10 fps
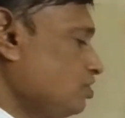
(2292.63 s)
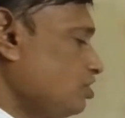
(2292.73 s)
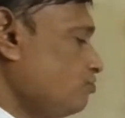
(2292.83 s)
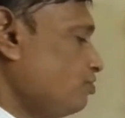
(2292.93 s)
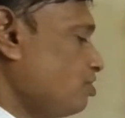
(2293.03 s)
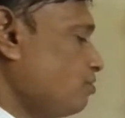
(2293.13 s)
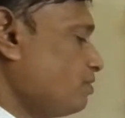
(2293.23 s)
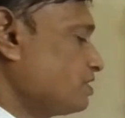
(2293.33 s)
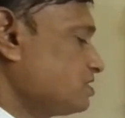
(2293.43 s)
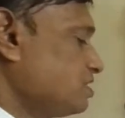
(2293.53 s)
If we
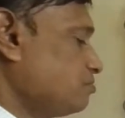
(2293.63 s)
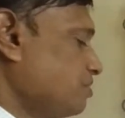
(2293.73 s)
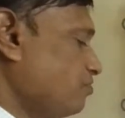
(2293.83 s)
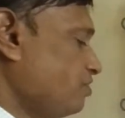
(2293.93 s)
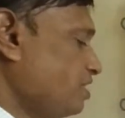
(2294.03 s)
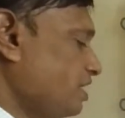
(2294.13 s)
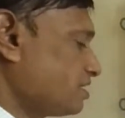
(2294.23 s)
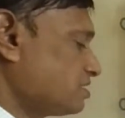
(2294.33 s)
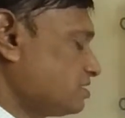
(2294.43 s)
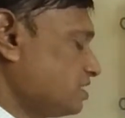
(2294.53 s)
operate sigma
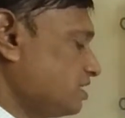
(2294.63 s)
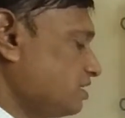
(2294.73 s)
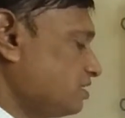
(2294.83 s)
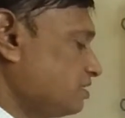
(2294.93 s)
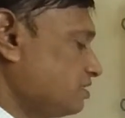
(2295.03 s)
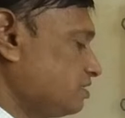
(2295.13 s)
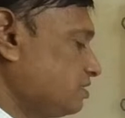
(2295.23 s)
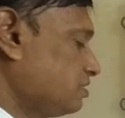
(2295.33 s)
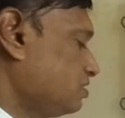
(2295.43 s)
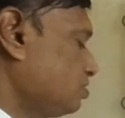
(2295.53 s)
Vxj
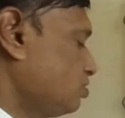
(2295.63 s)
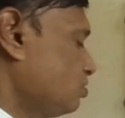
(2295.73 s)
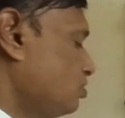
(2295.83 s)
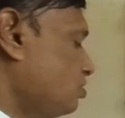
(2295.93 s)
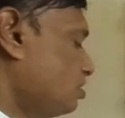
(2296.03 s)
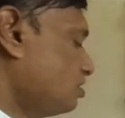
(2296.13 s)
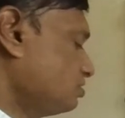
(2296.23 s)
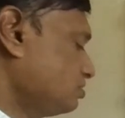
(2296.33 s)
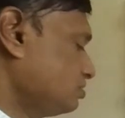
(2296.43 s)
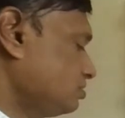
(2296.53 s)

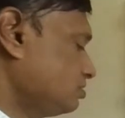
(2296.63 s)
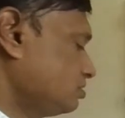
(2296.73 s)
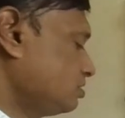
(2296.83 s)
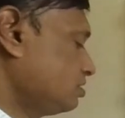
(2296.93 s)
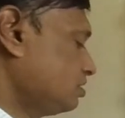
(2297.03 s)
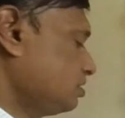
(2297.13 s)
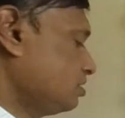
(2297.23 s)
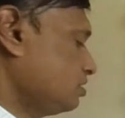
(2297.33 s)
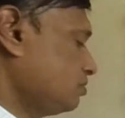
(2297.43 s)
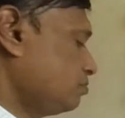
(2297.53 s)
on
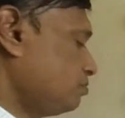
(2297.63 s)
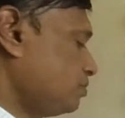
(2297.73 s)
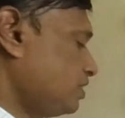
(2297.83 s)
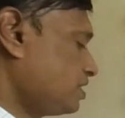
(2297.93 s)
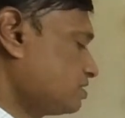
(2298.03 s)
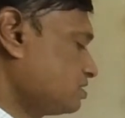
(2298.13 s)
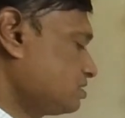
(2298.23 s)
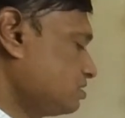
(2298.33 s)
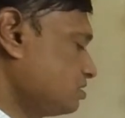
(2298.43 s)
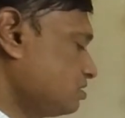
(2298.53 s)
Px,
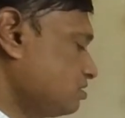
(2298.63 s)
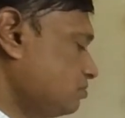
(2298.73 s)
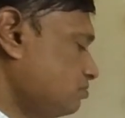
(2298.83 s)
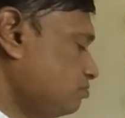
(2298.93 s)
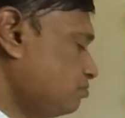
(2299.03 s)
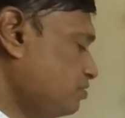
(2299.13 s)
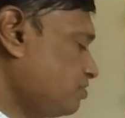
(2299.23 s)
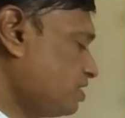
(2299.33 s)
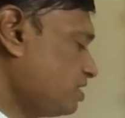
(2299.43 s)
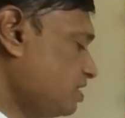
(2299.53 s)
Py,
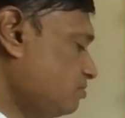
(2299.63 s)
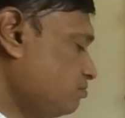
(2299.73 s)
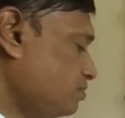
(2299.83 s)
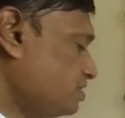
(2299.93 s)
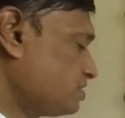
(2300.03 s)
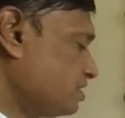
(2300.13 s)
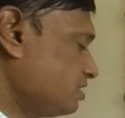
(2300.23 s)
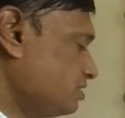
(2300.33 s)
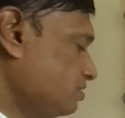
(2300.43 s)
and Pz